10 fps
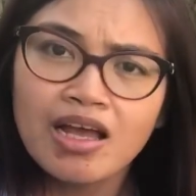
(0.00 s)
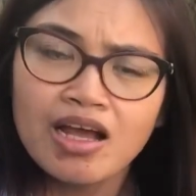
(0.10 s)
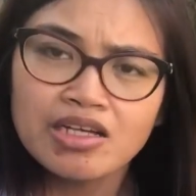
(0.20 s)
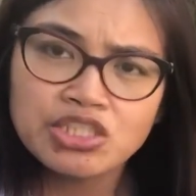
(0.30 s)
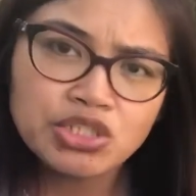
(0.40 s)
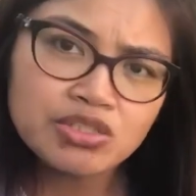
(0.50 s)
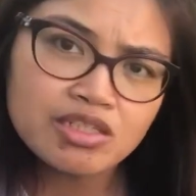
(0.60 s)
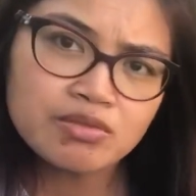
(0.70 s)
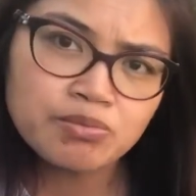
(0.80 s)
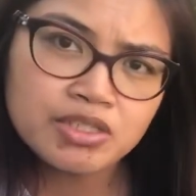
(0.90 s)
it should
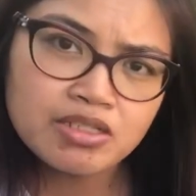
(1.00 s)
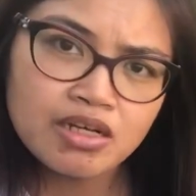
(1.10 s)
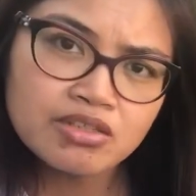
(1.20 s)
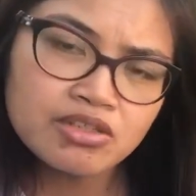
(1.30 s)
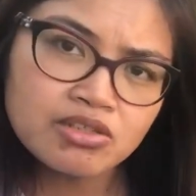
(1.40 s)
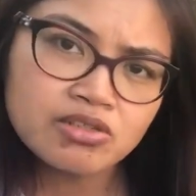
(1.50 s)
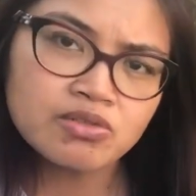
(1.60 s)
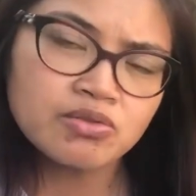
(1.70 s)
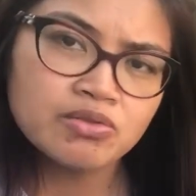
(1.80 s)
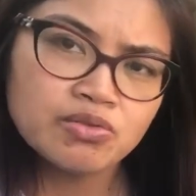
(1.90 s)
not be
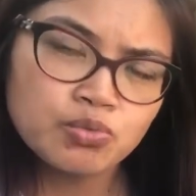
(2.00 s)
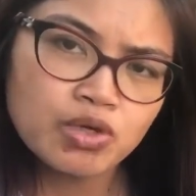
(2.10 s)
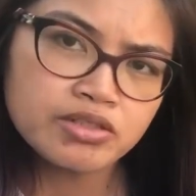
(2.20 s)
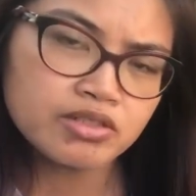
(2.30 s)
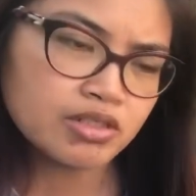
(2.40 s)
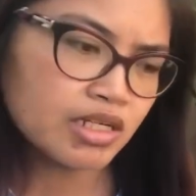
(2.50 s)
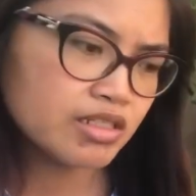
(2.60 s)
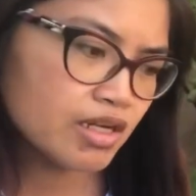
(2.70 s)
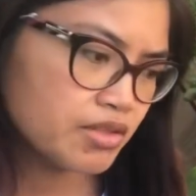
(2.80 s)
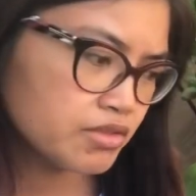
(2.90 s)
underwater. And
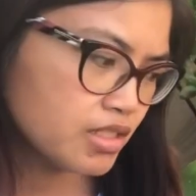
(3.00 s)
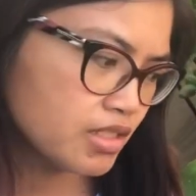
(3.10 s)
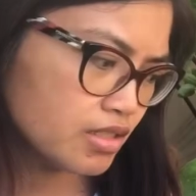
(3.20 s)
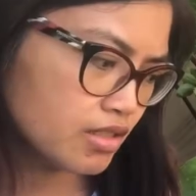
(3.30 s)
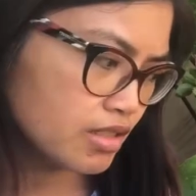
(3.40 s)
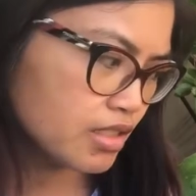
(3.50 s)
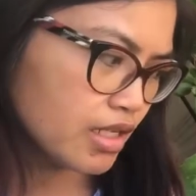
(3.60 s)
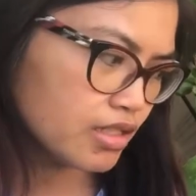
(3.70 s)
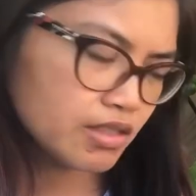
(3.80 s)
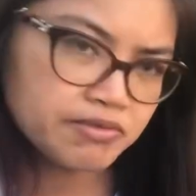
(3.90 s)
the other reason is
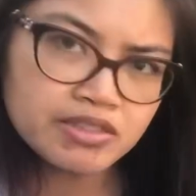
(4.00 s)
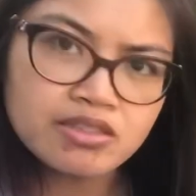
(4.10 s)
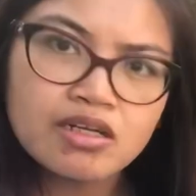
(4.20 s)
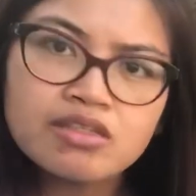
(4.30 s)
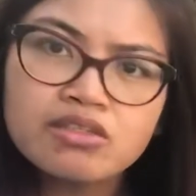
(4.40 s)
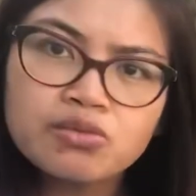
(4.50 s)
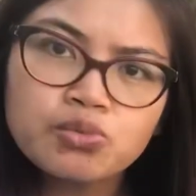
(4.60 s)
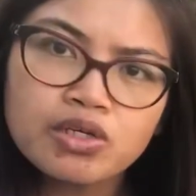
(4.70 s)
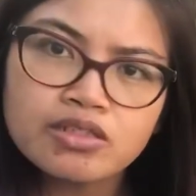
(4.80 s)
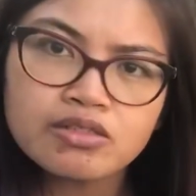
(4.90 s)
that if it's
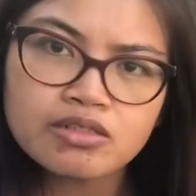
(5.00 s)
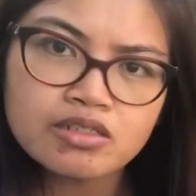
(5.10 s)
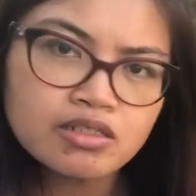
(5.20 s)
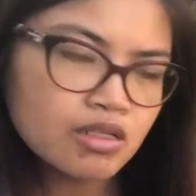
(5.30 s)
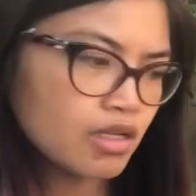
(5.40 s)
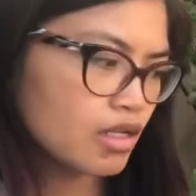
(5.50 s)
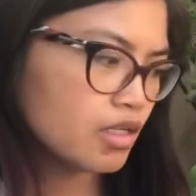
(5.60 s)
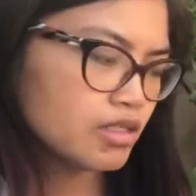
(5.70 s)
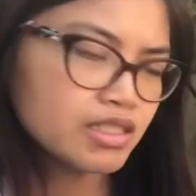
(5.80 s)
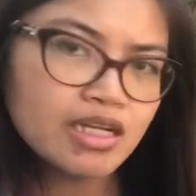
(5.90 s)
underwatered,
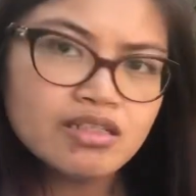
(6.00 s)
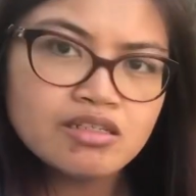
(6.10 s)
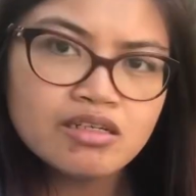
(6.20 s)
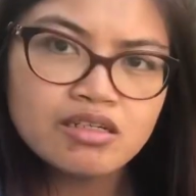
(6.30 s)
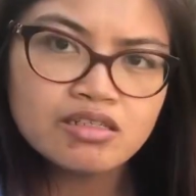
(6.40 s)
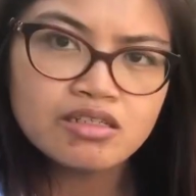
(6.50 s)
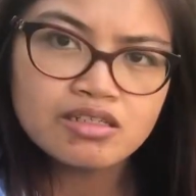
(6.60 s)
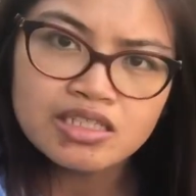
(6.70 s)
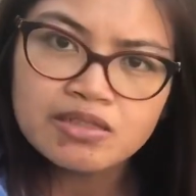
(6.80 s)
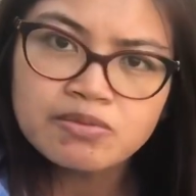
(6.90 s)
then the
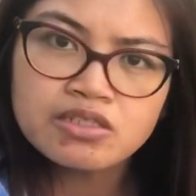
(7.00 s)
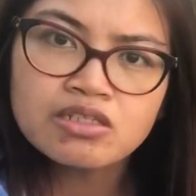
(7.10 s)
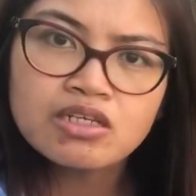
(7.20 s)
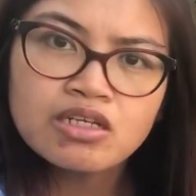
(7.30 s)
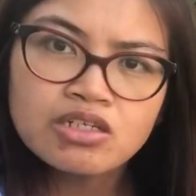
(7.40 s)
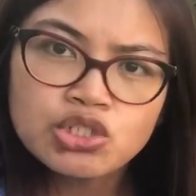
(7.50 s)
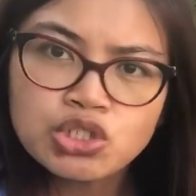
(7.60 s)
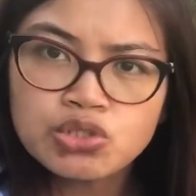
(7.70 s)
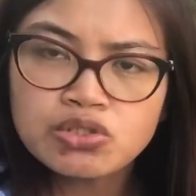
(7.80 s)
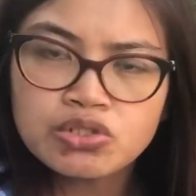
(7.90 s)
leaves
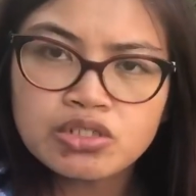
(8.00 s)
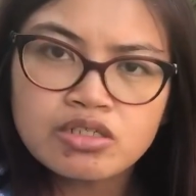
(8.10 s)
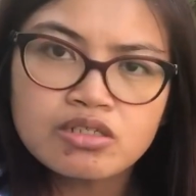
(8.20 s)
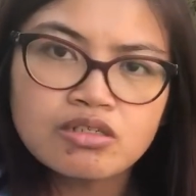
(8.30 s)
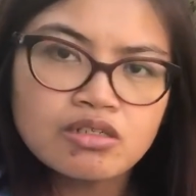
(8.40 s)
should curl.